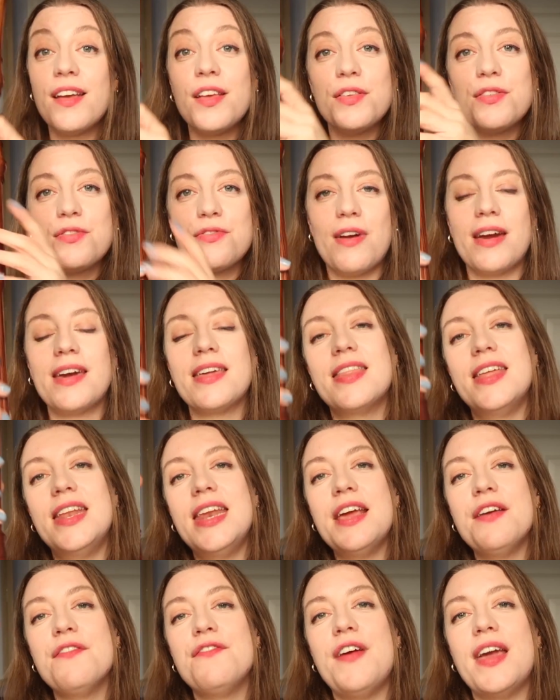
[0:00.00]

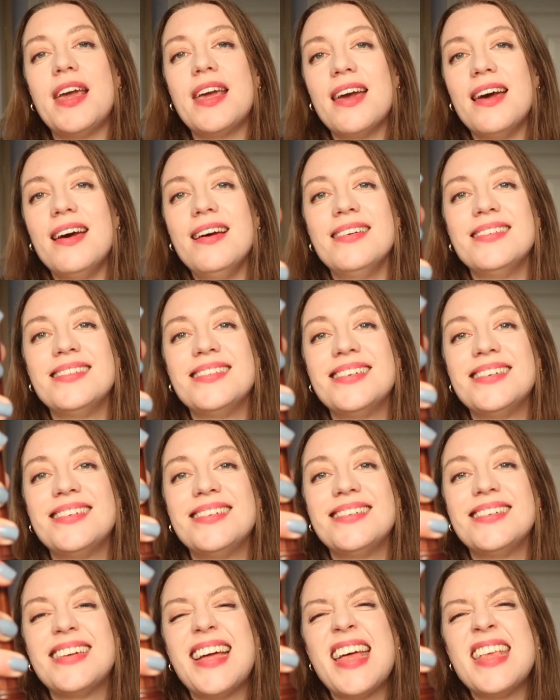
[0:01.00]
Strengthening finger
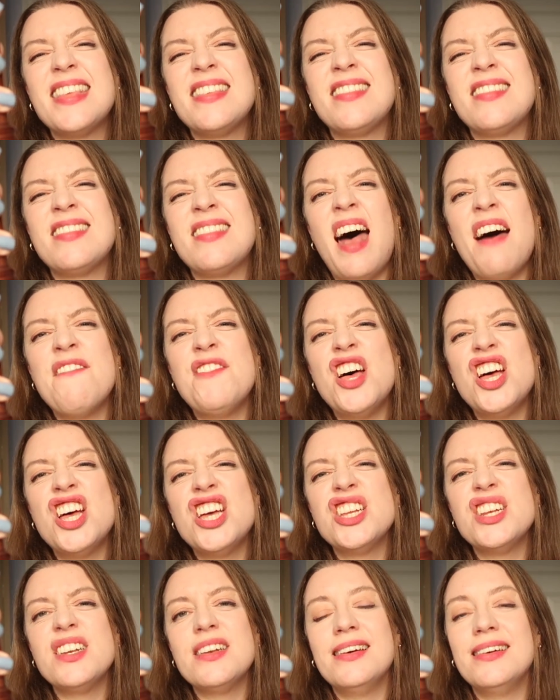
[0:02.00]

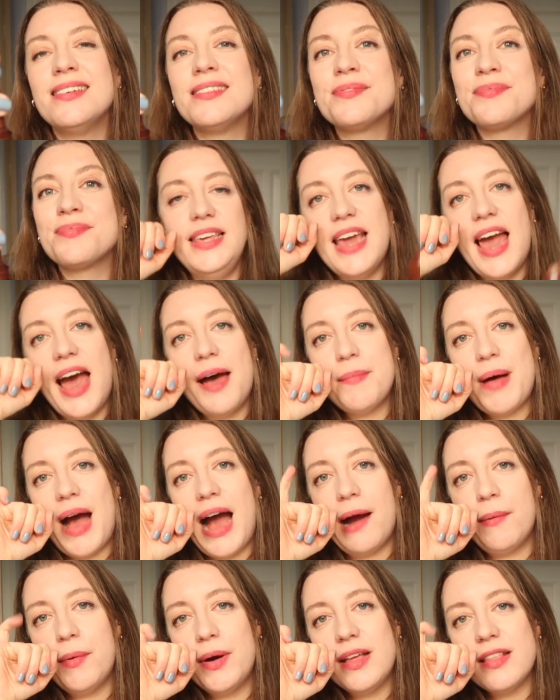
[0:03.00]
7. Yeah,
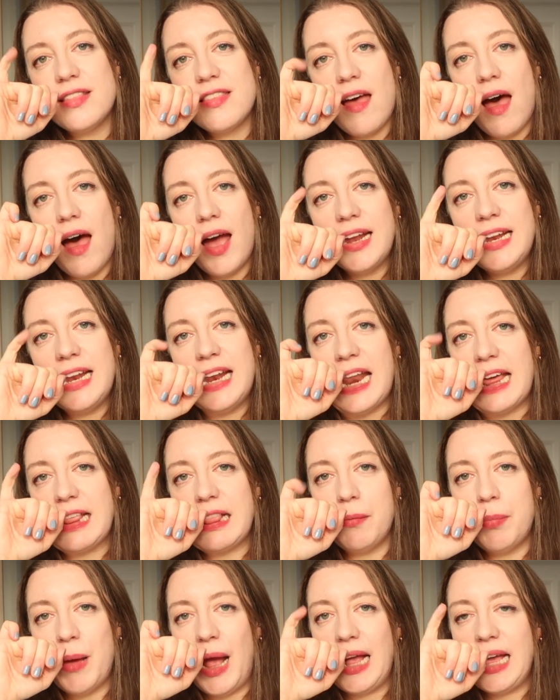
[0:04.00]
our tiny
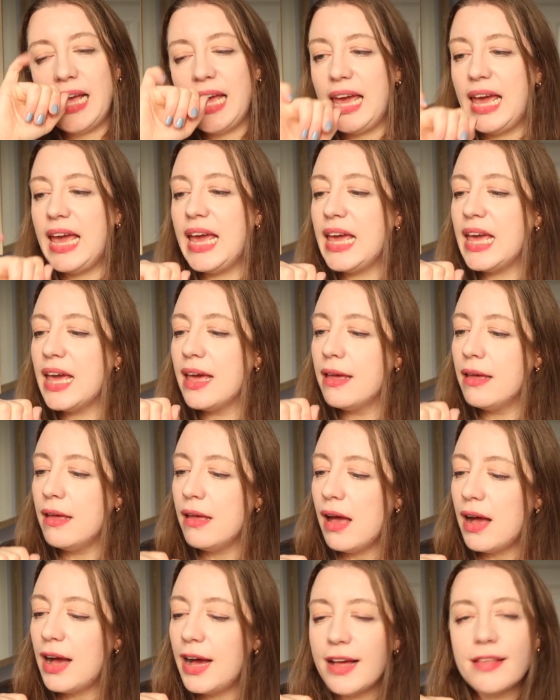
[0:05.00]
little pinky
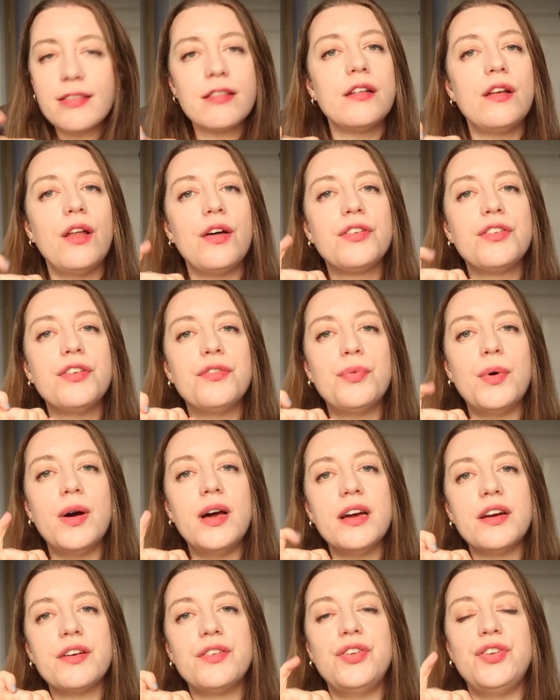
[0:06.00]
has a lot of
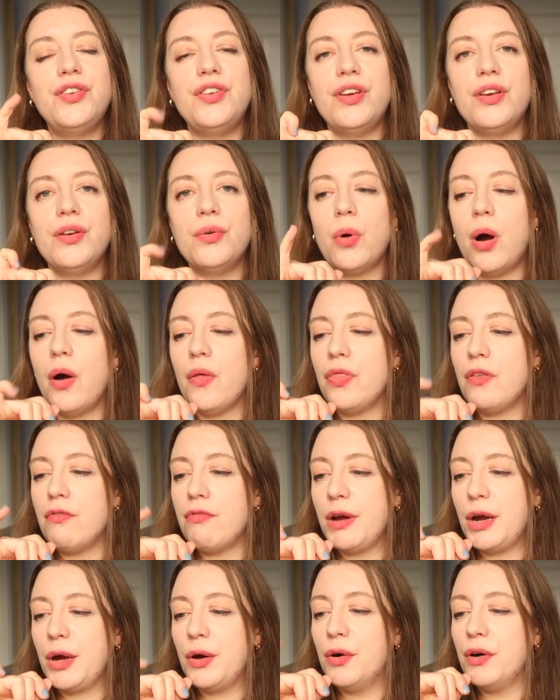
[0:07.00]
work to do on the
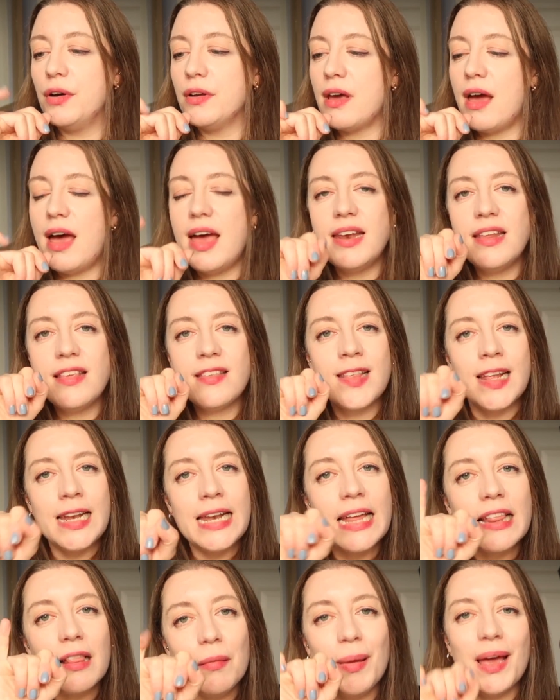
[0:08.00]
recorder, and it's a
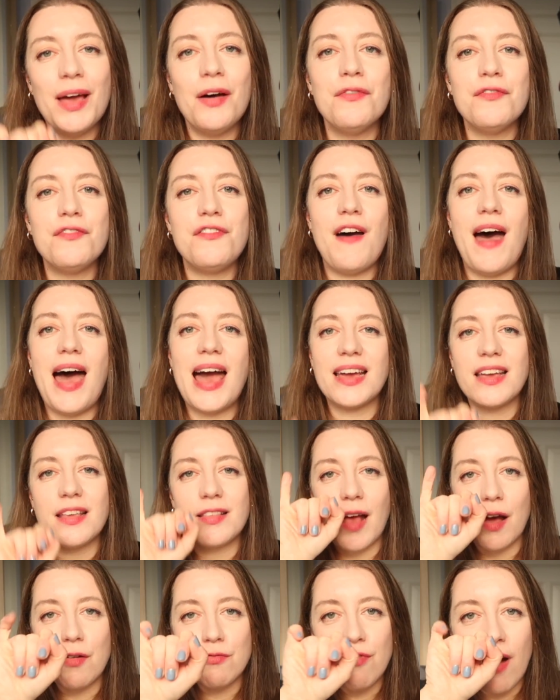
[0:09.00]
little bit unfair because
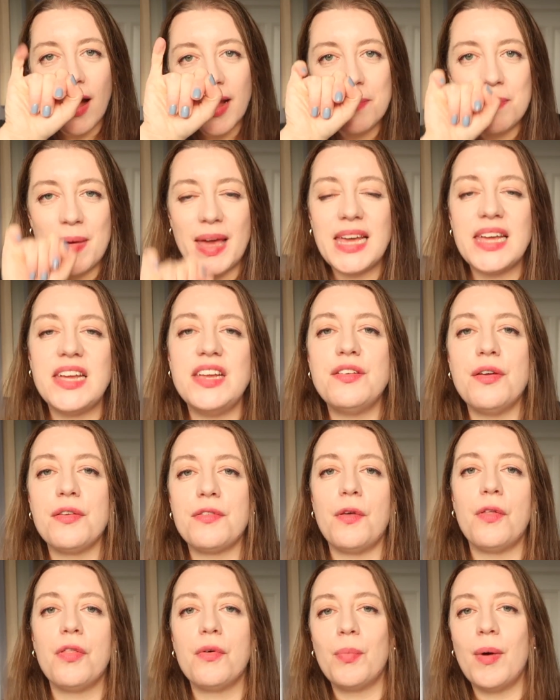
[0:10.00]
our right pinky
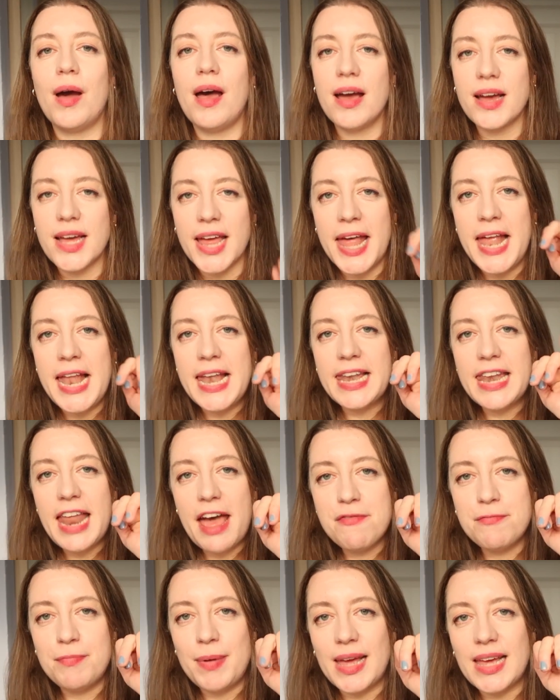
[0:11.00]
does all the work,
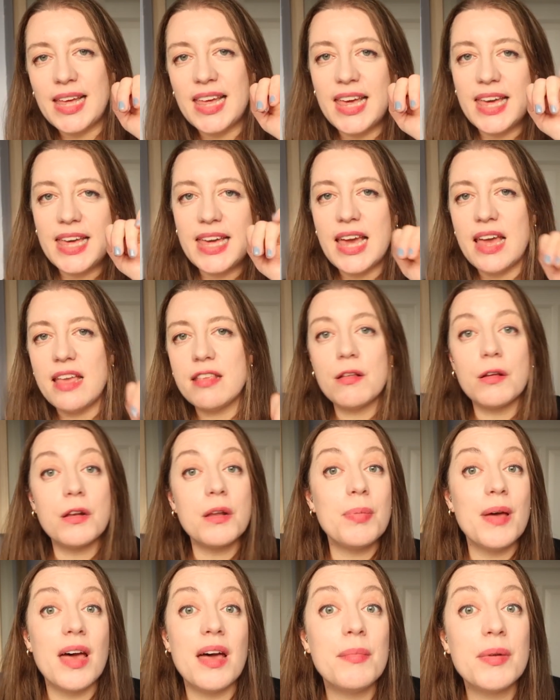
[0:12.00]
left pinky is on
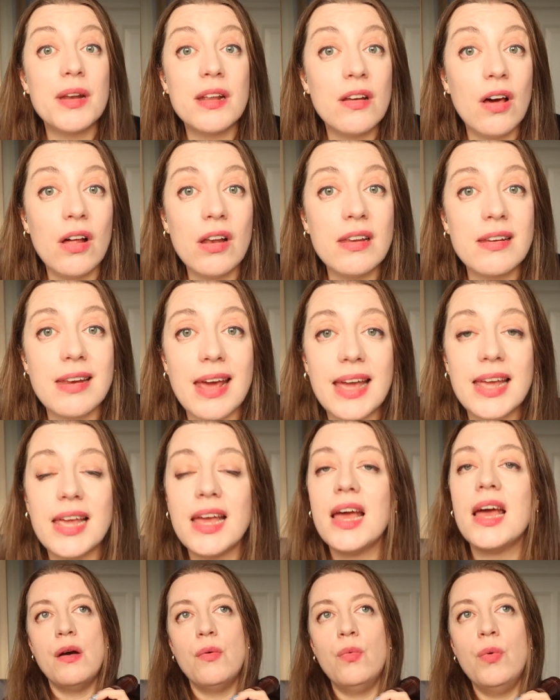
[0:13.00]
a permanent holiday.
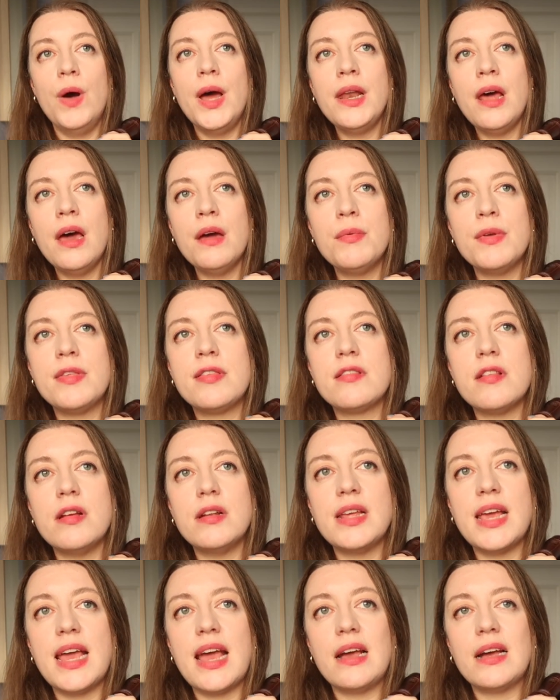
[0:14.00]
When I was
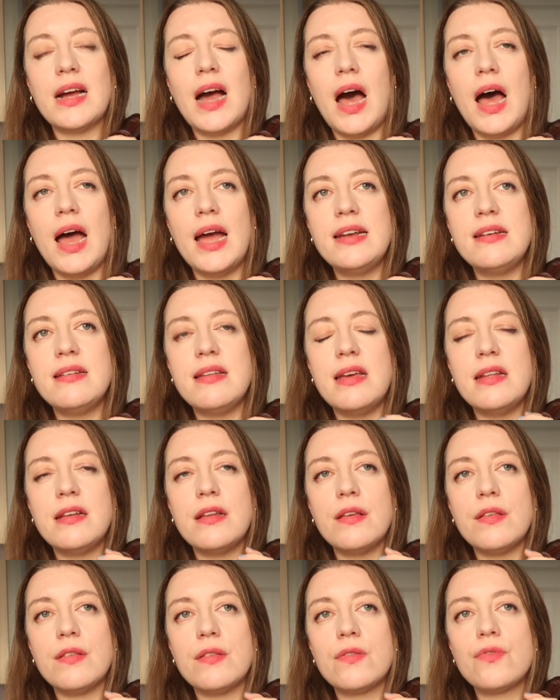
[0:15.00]
studying, I did
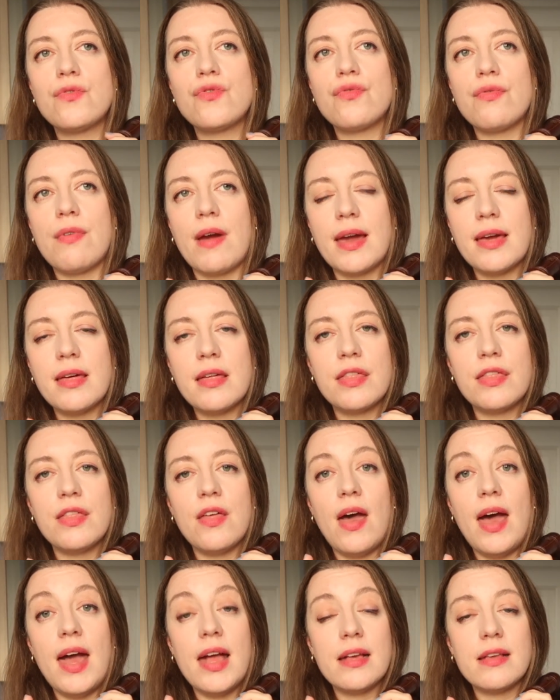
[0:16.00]
strength
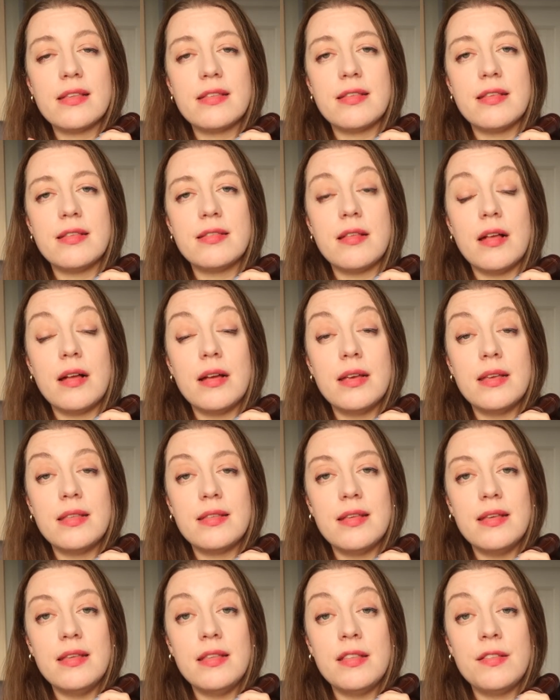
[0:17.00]

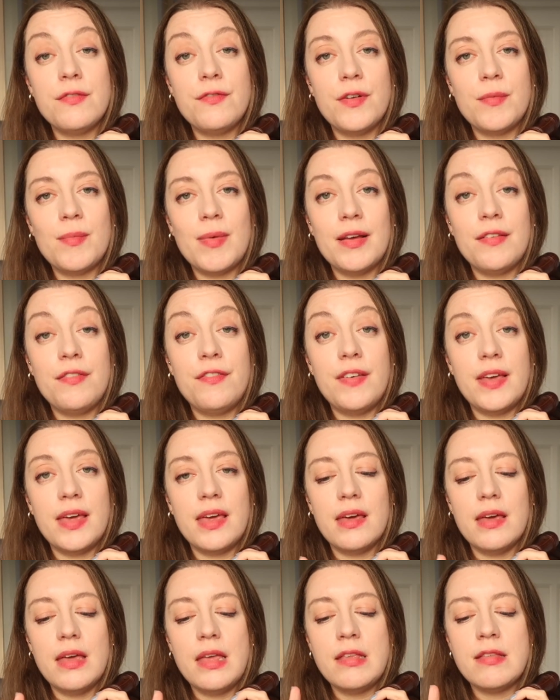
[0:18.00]
exercises for my
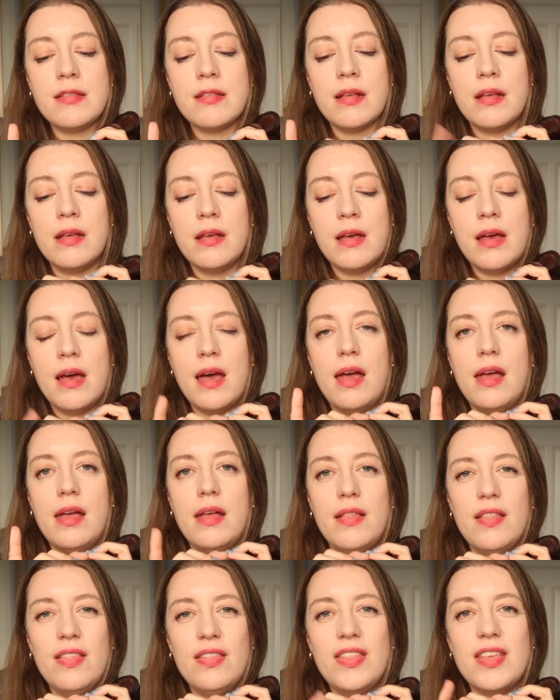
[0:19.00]
fingers
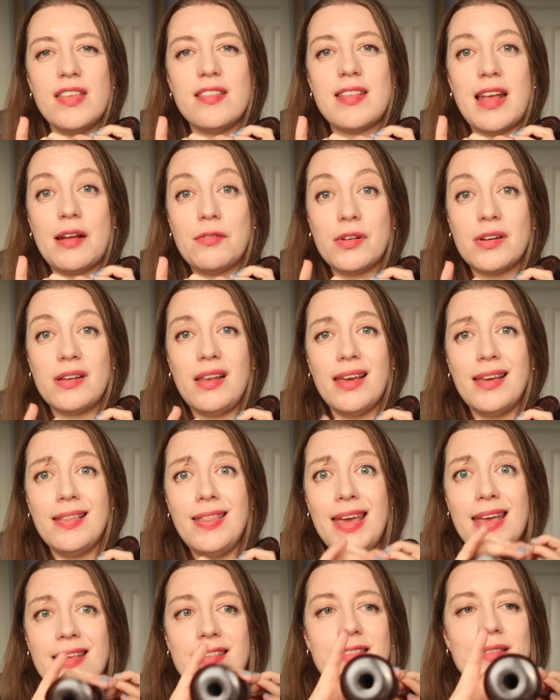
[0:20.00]
that sounded like
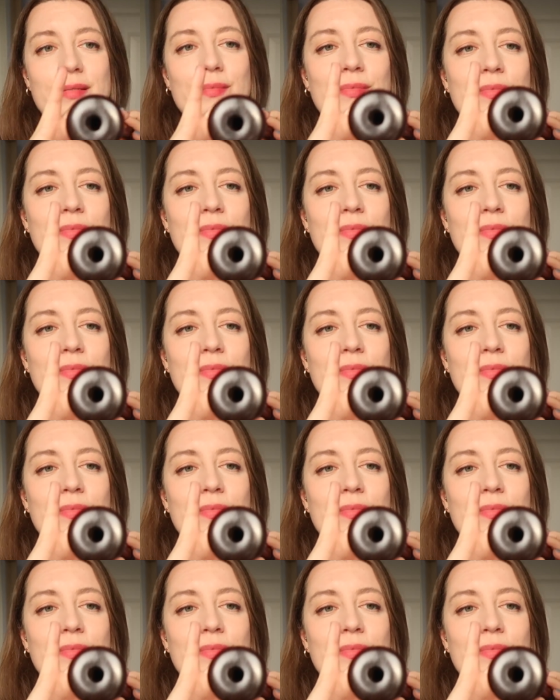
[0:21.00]
this.